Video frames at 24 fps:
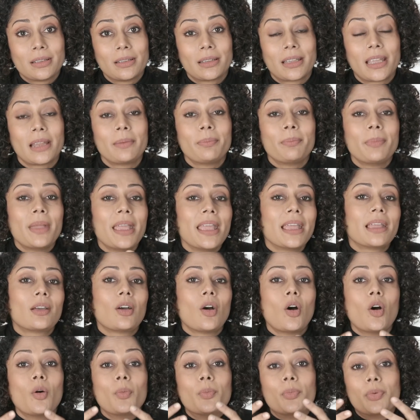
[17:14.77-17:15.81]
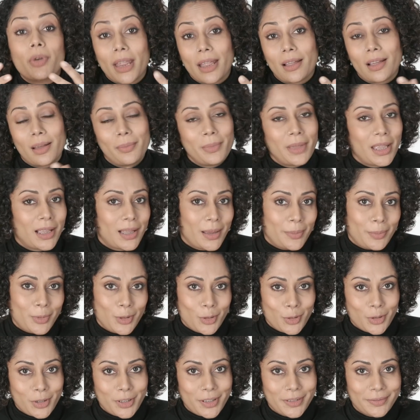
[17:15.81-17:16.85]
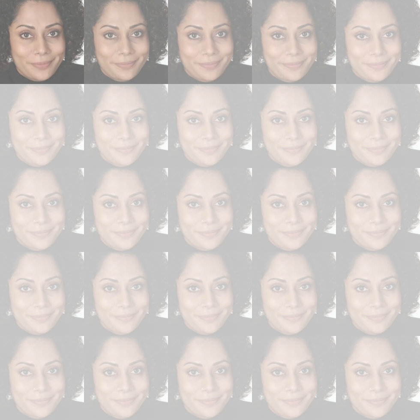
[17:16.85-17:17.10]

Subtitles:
can make or break a makeup look.